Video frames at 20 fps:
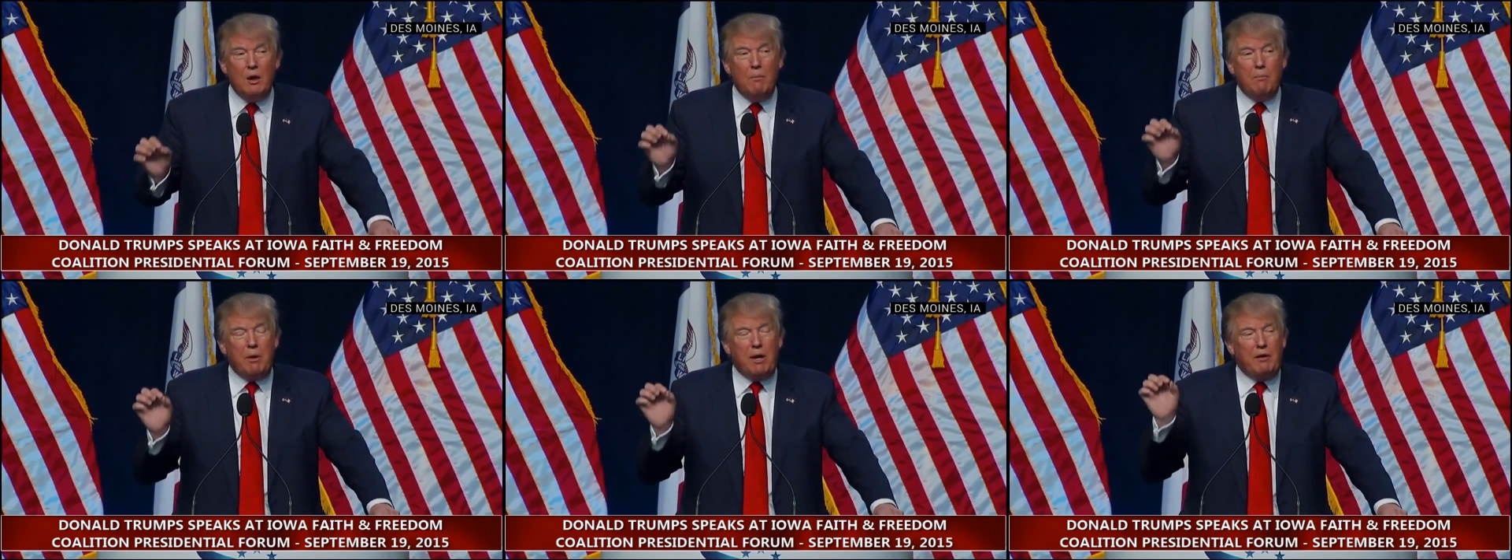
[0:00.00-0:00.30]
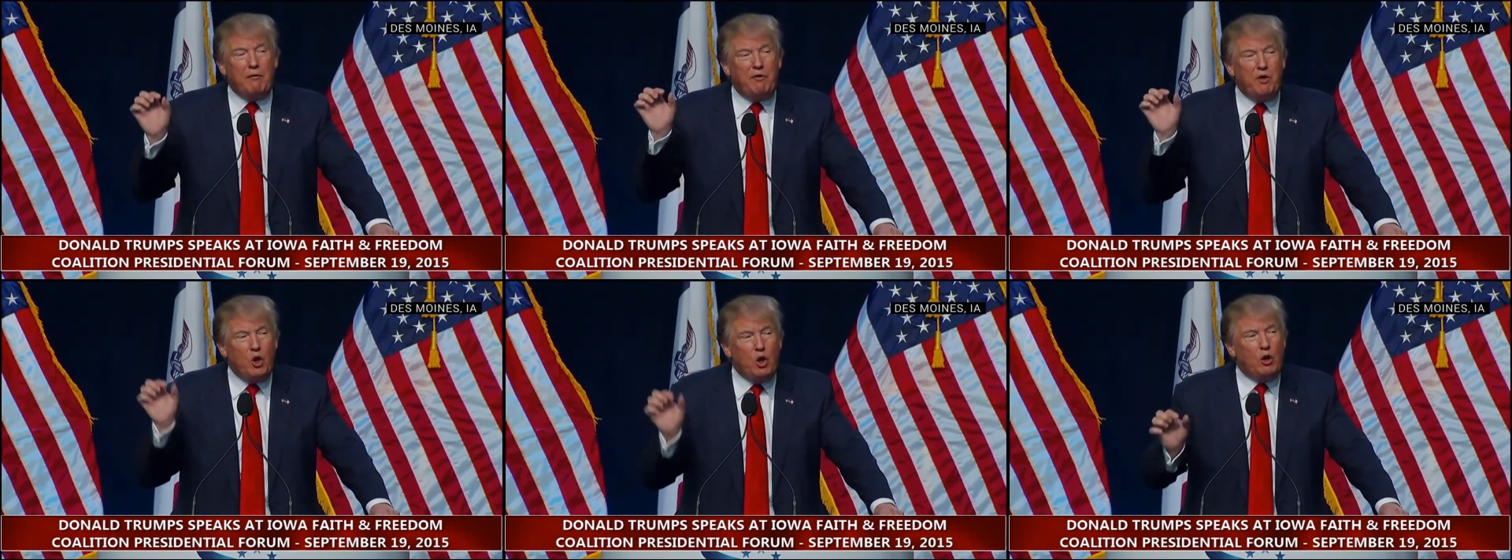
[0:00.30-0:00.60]
But
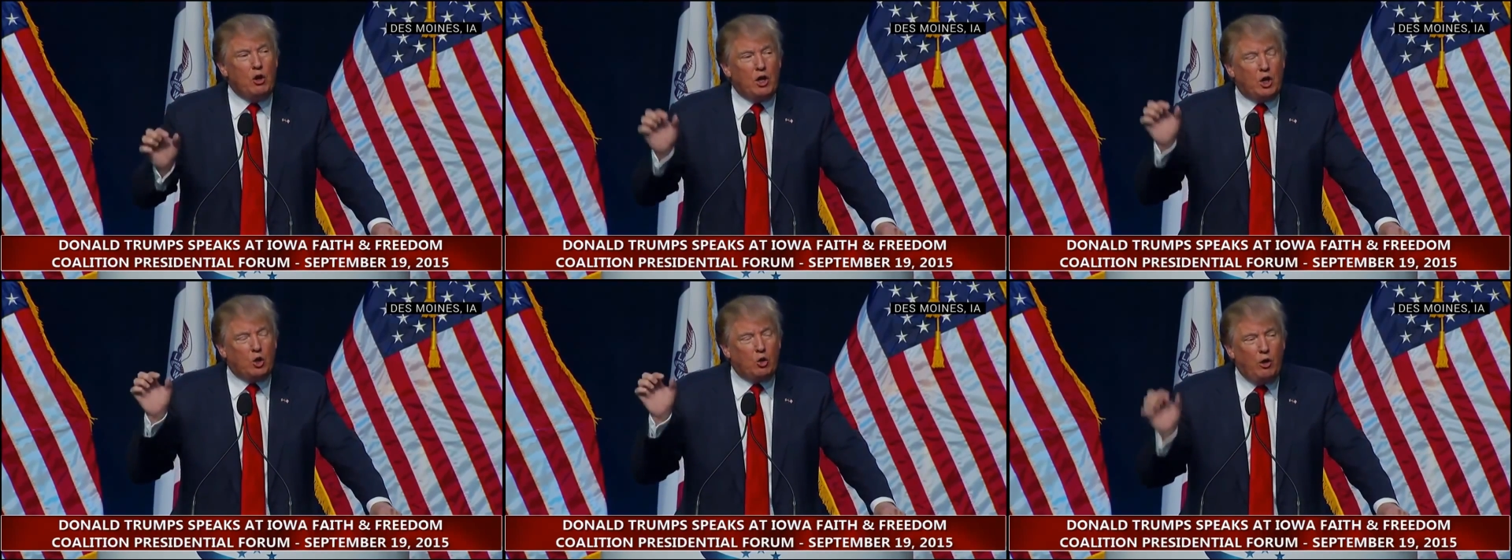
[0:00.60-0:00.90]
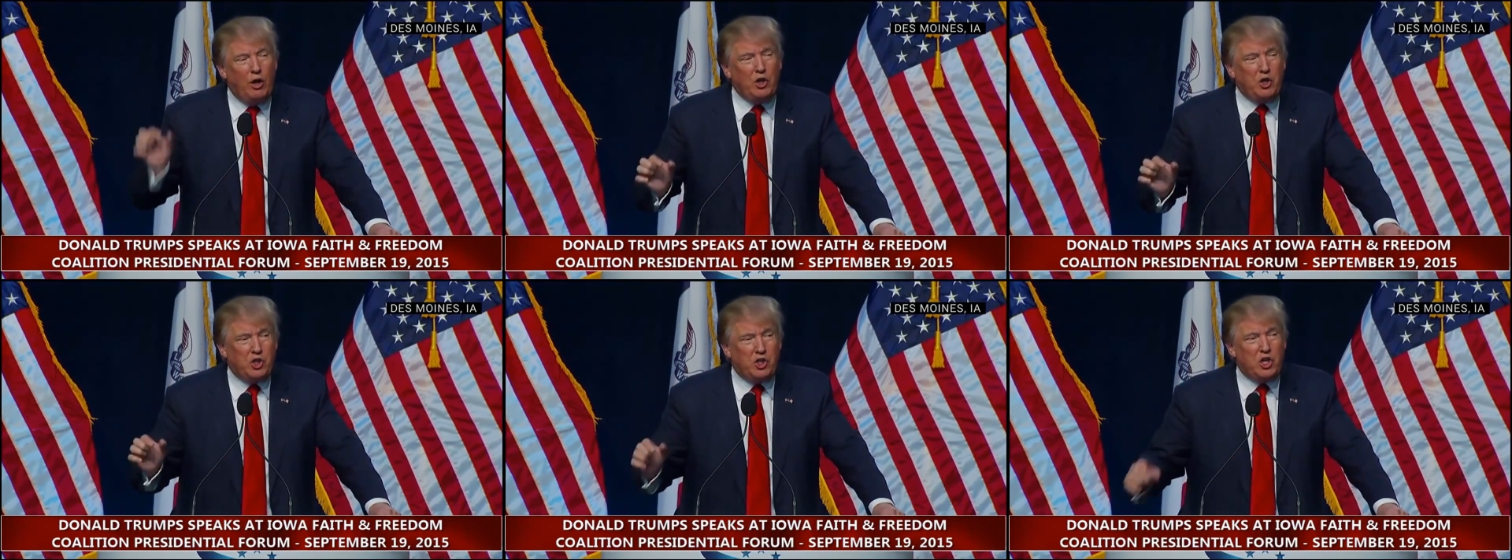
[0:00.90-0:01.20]
if you're a
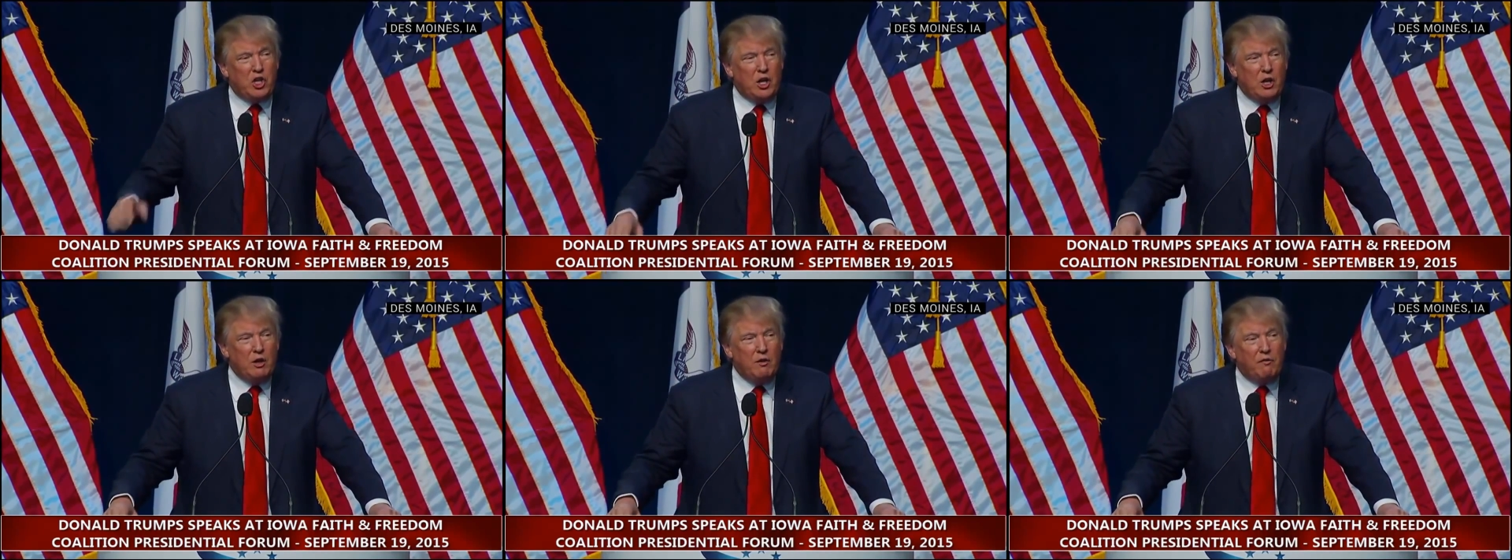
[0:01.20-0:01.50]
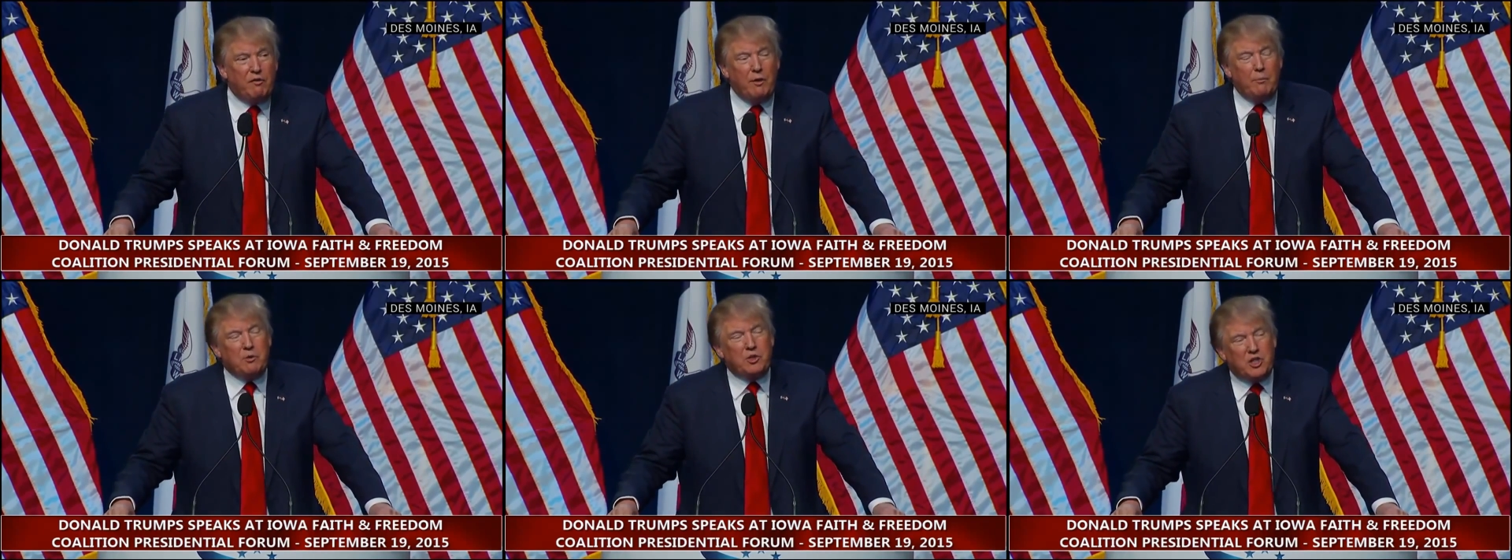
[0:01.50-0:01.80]
Christian from